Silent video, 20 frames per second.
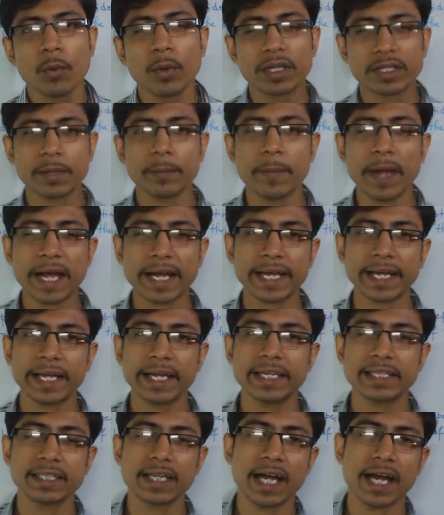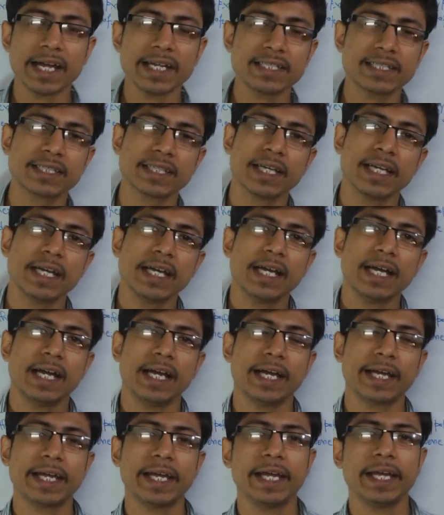Welcome back again, guys.
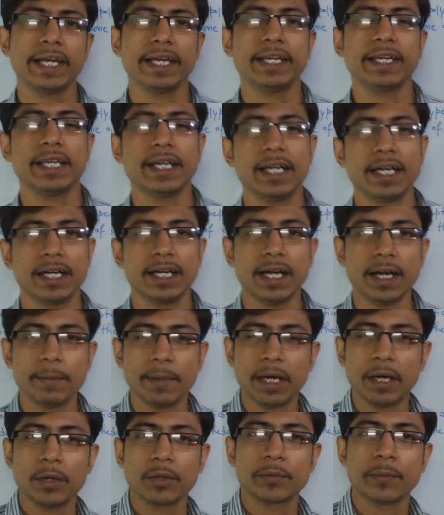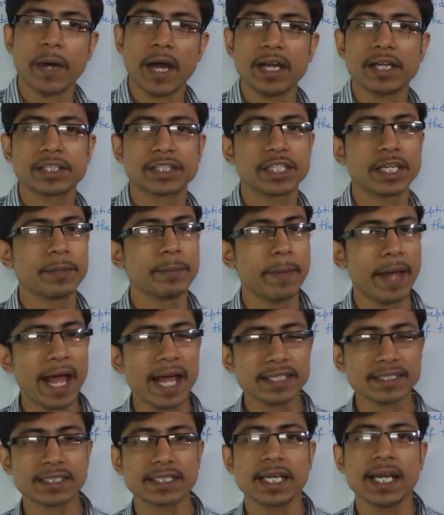Again uh, about biology and
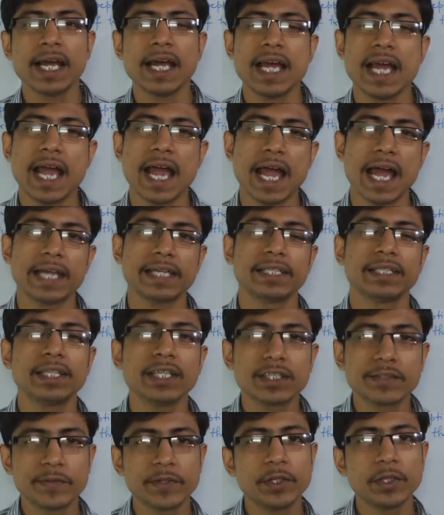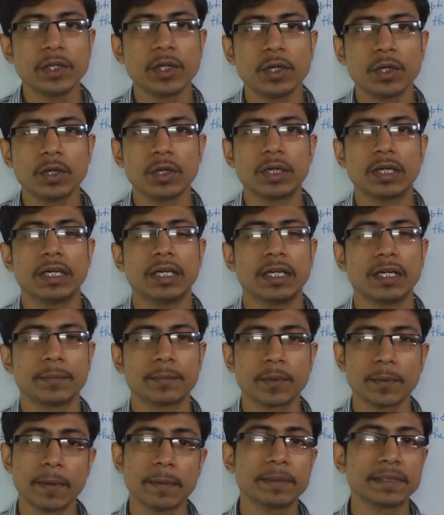maths, and in this video uh,
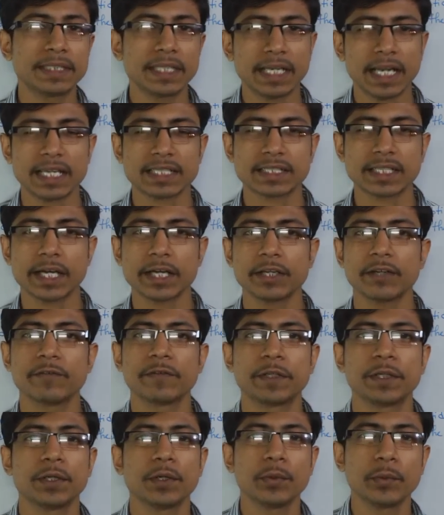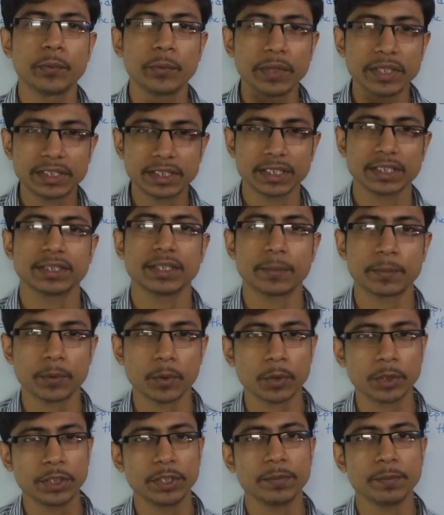probably the last kind of video with the
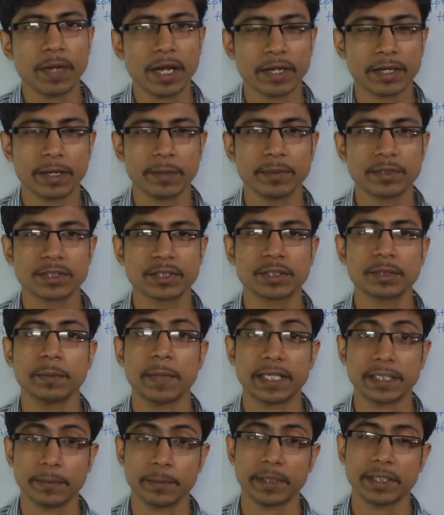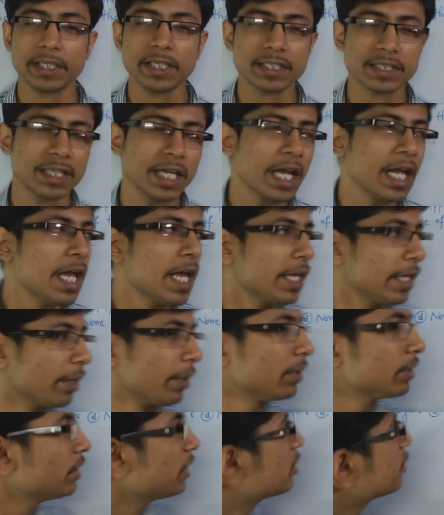protein biochemistry mathematics. Now in